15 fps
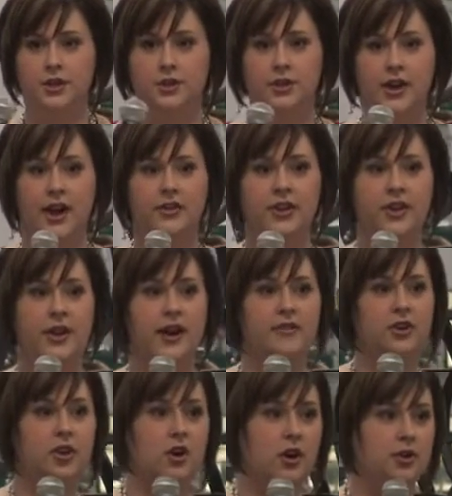So now that you have
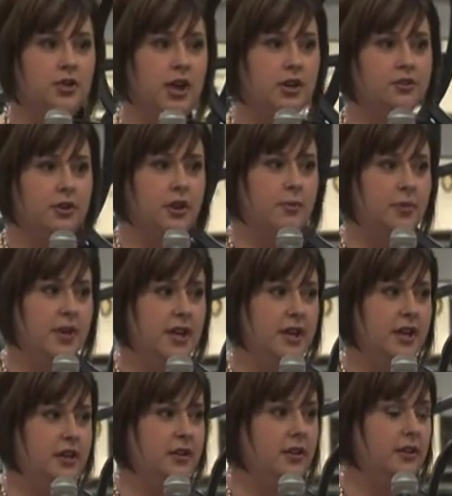your contractor
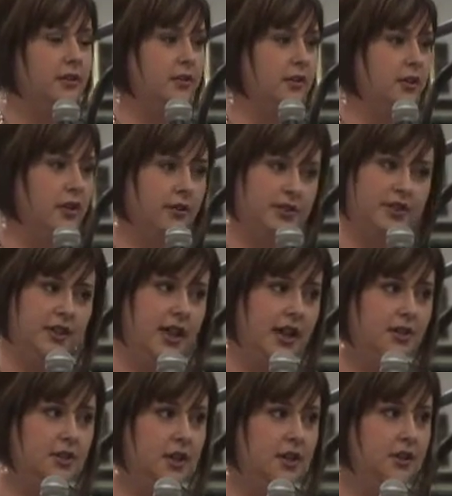completed or
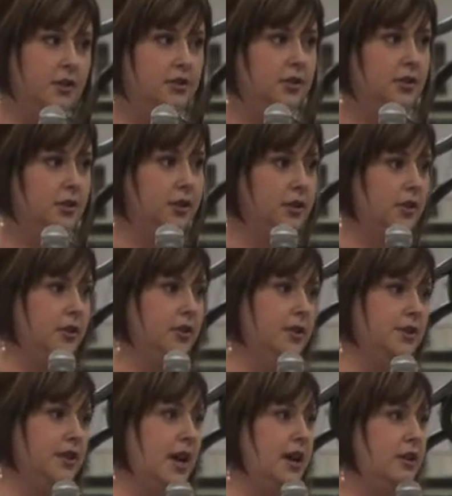selected, your
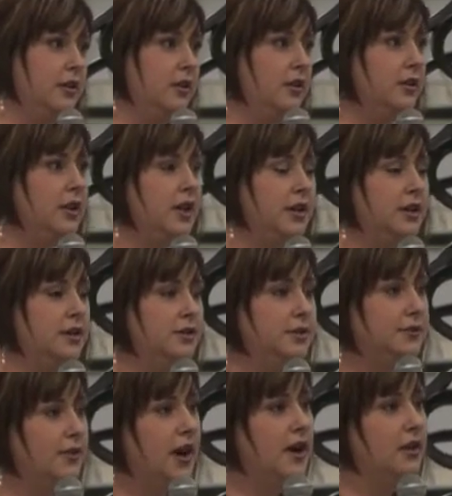designer is
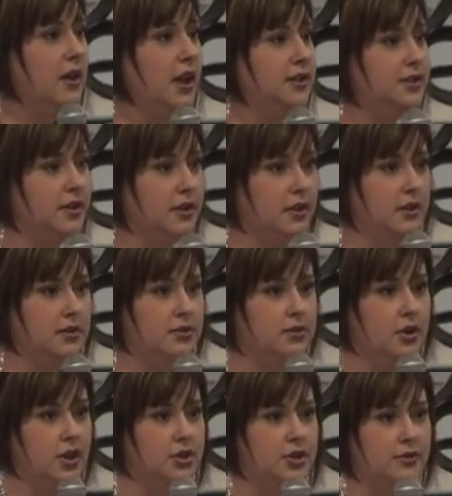finalized and the
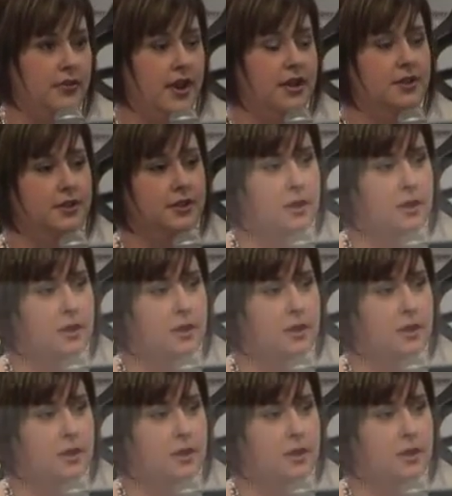construction phase